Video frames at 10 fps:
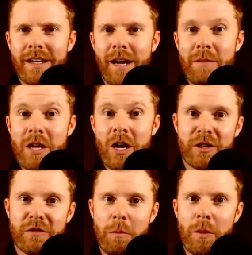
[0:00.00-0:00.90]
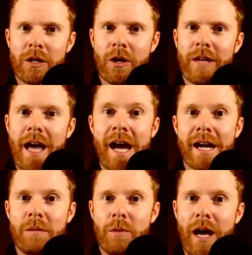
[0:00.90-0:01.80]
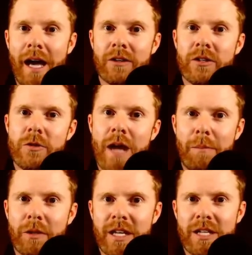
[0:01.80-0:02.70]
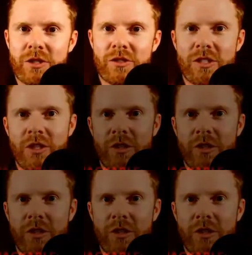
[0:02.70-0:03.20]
I'm the author of a book called Hackable, How to Do Application Security